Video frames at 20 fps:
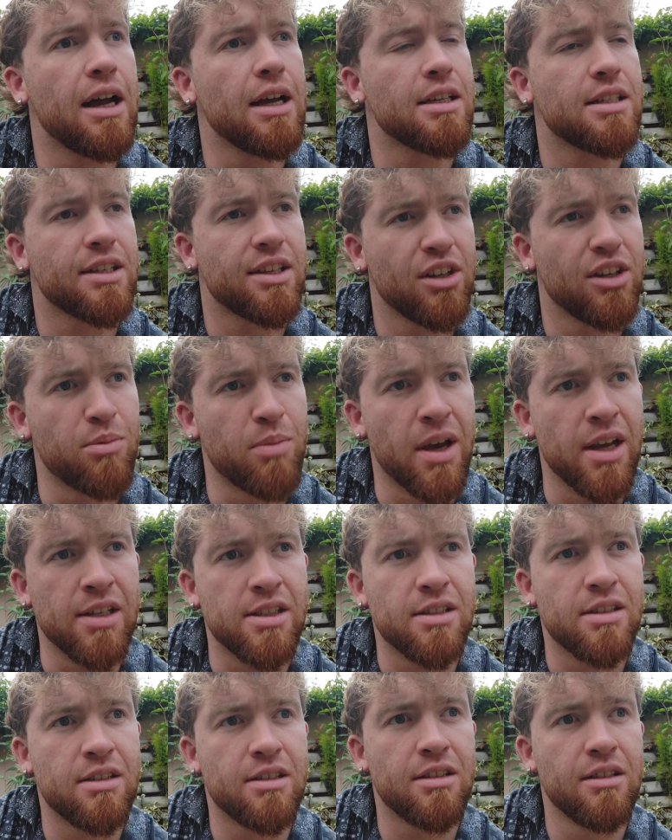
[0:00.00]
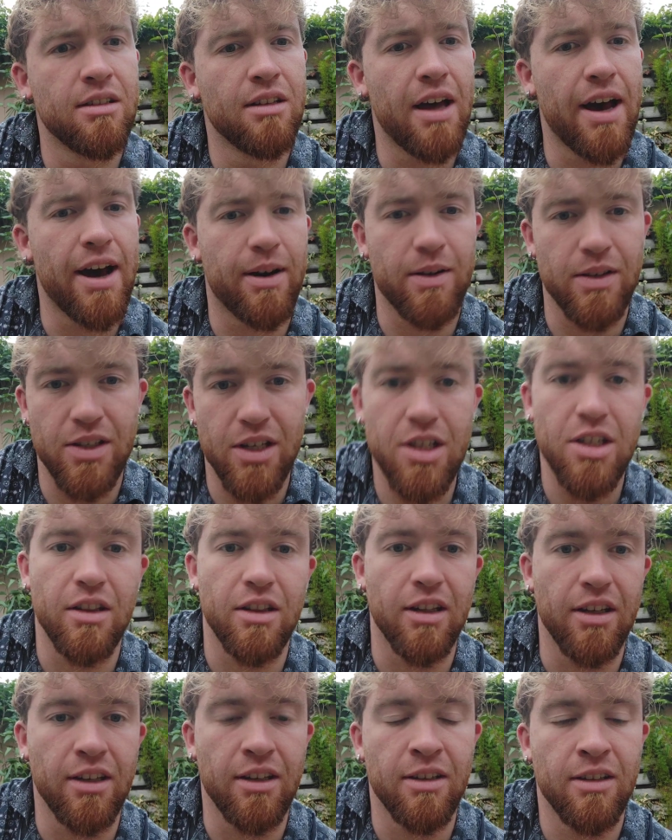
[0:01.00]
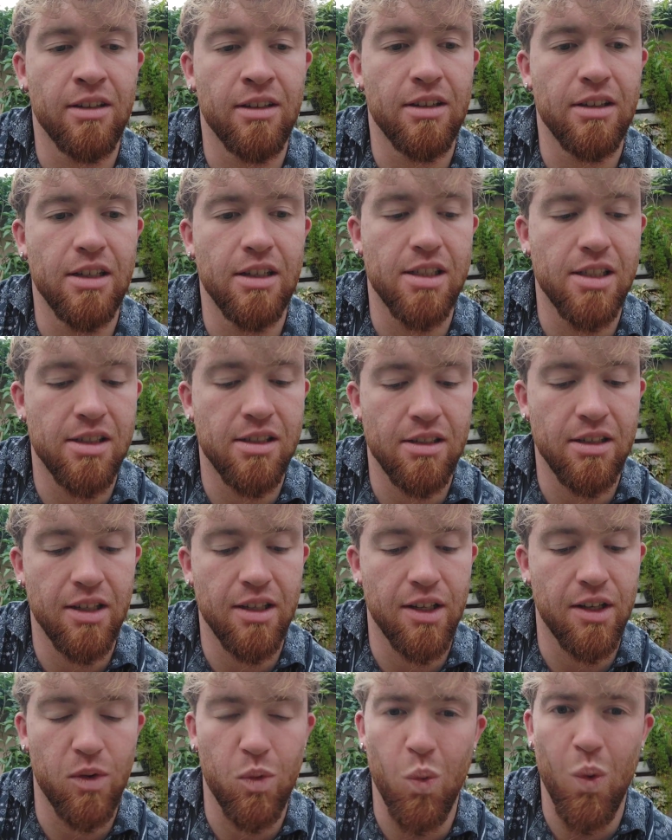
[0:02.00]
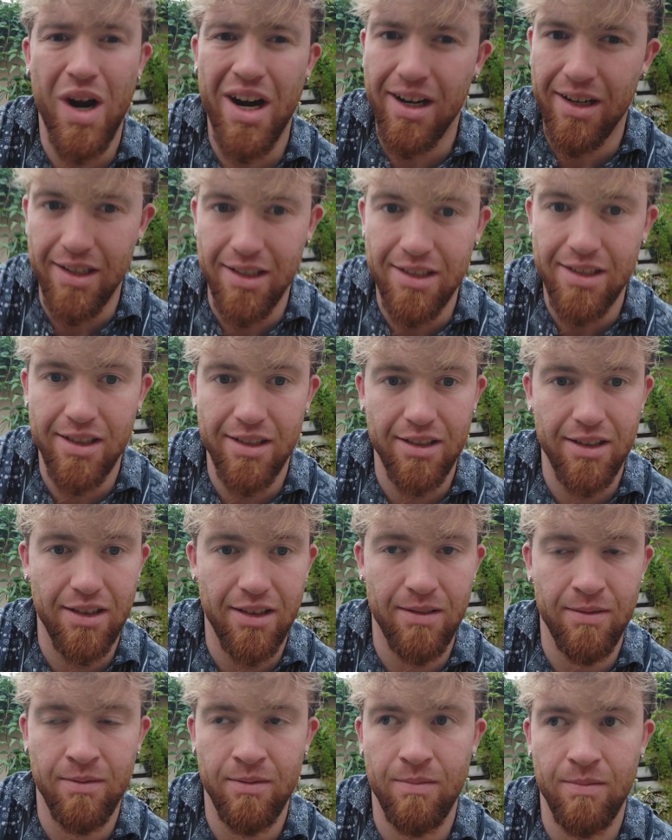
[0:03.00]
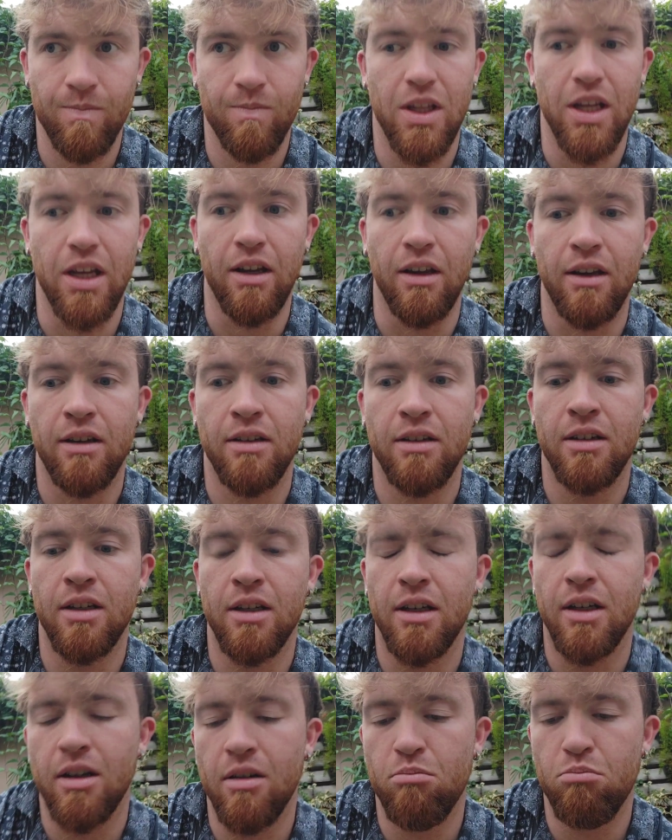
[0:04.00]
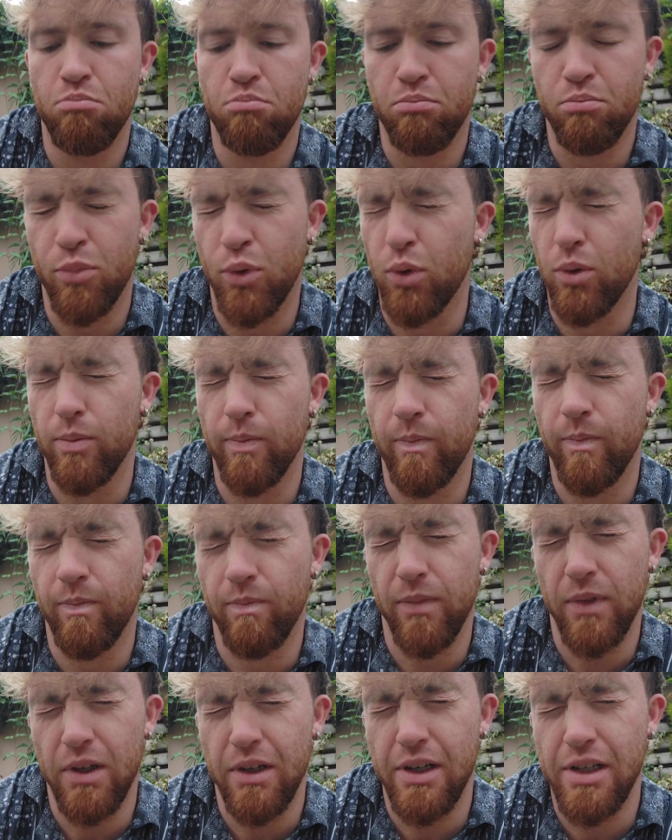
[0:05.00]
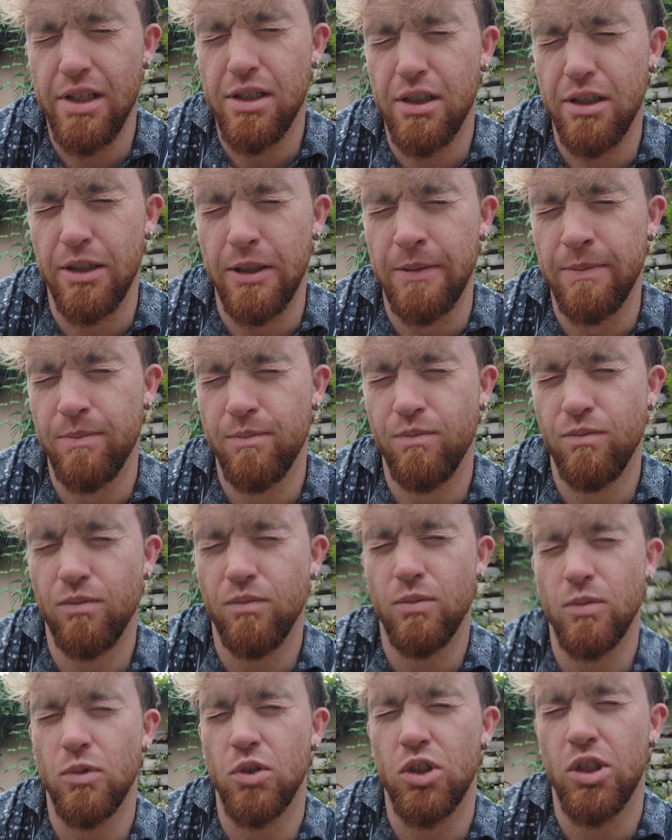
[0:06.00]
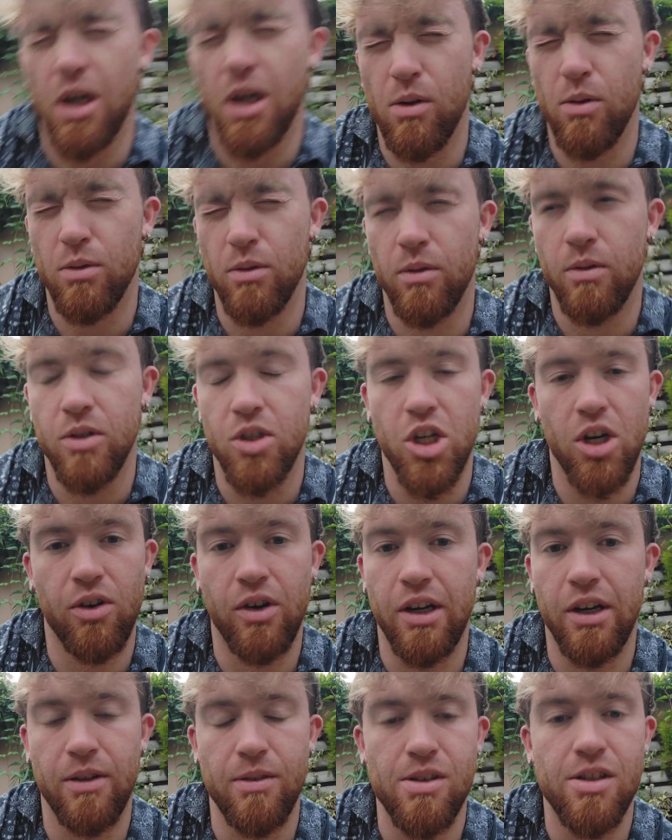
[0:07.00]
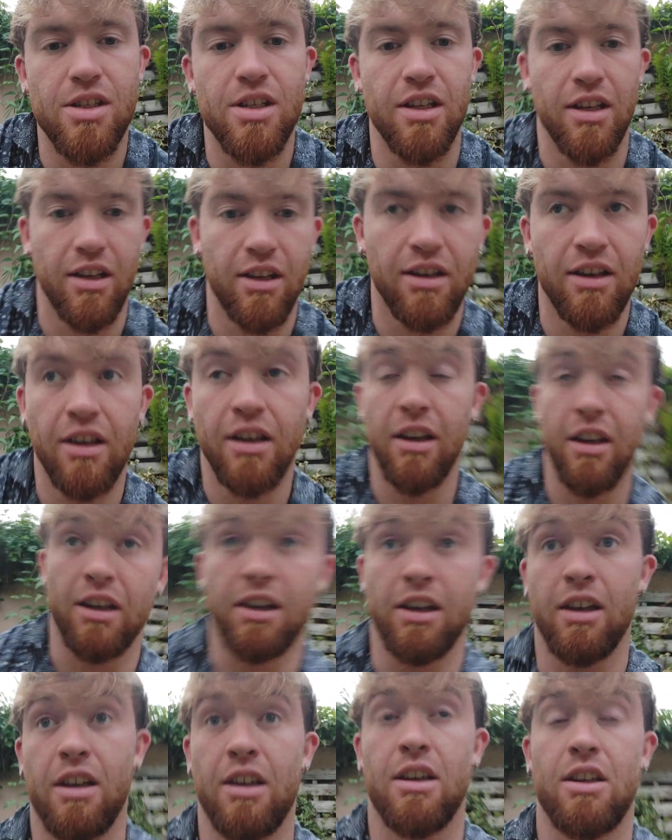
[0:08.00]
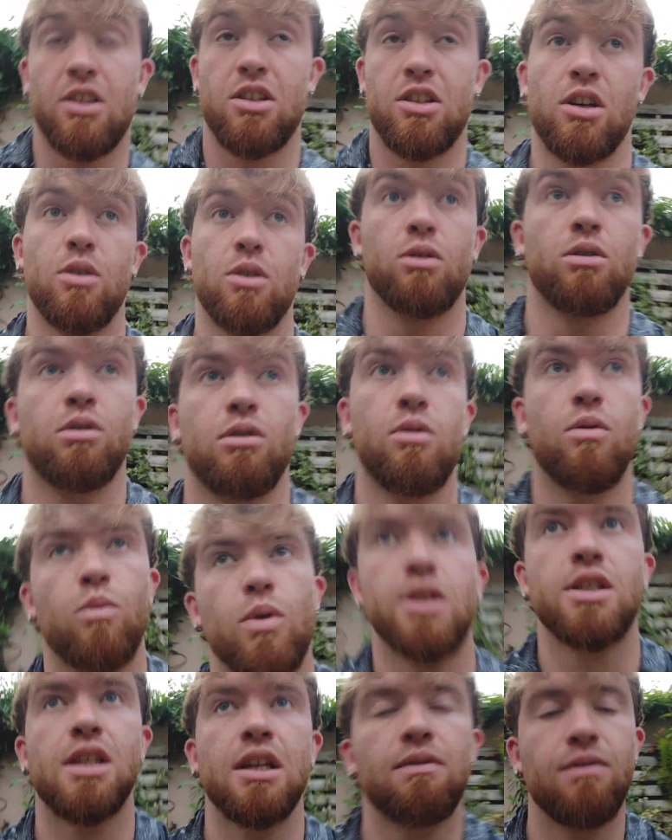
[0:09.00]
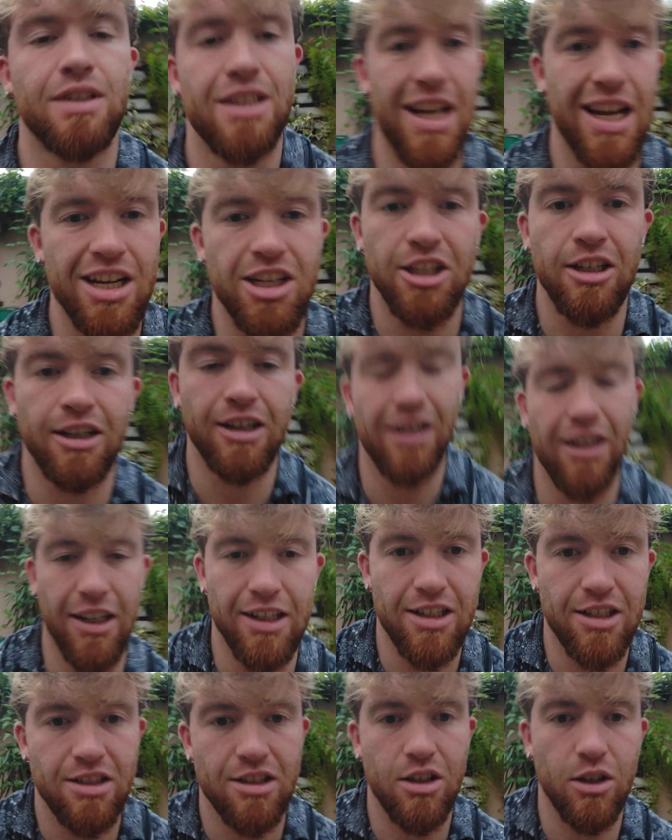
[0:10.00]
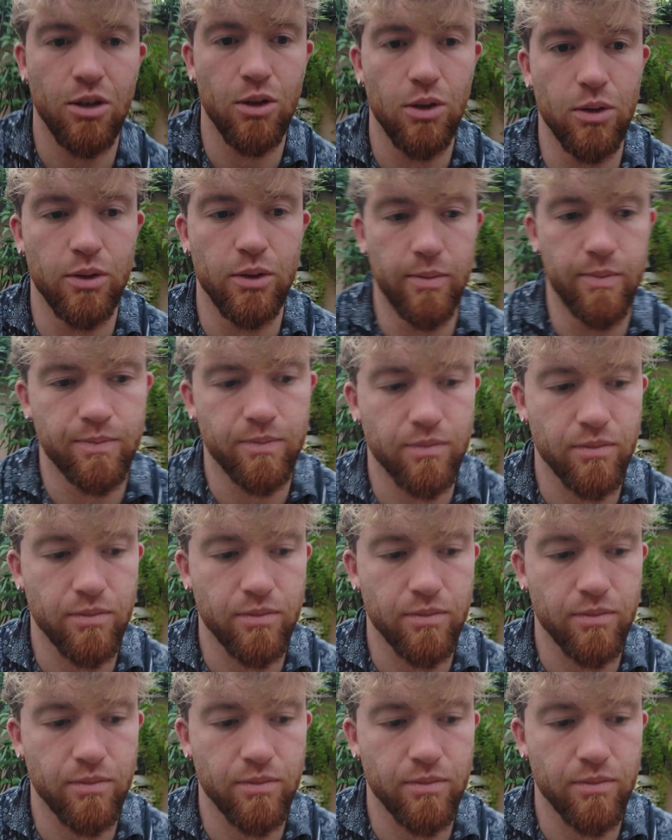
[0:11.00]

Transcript: a skill-based acquisition thing. It's an awareness thing. But unless you're shown, generally you don't see. So what's the invitation here? It's to